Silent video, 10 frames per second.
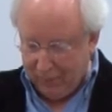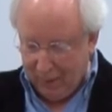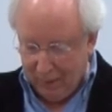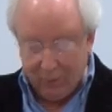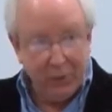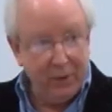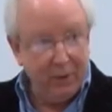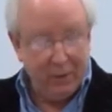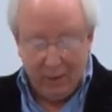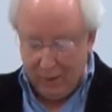
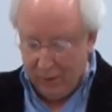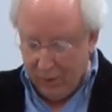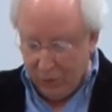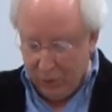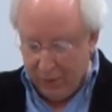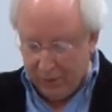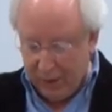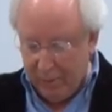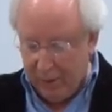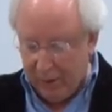Alerted to his
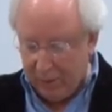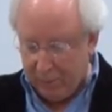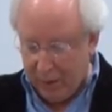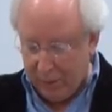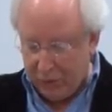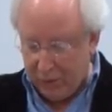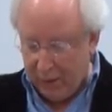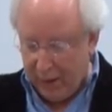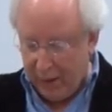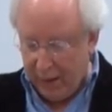imminent departure,
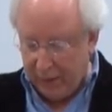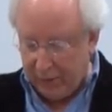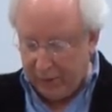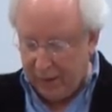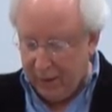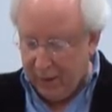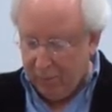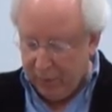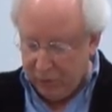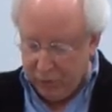I ask,
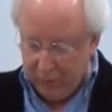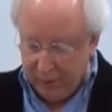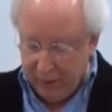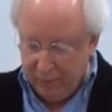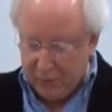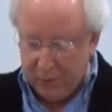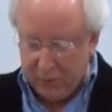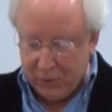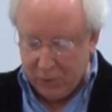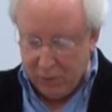"Must you leave so
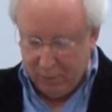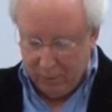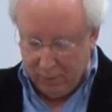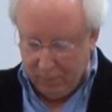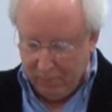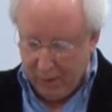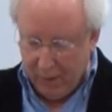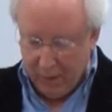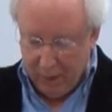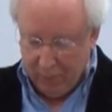soon?"
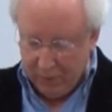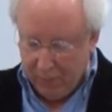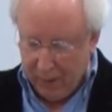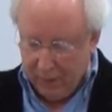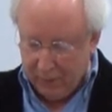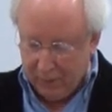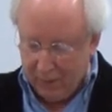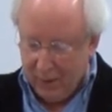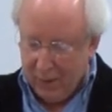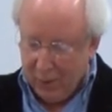He
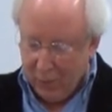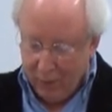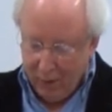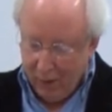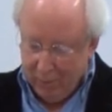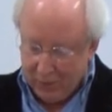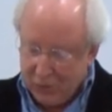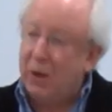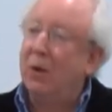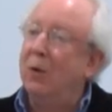responds, "We all
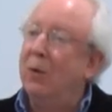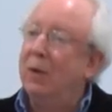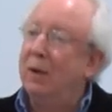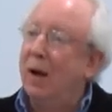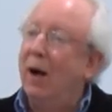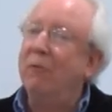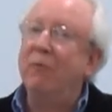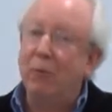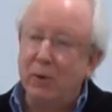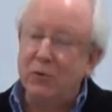must go,
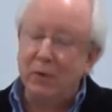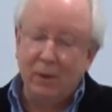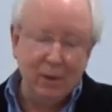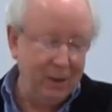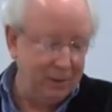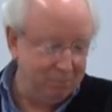unfortunately."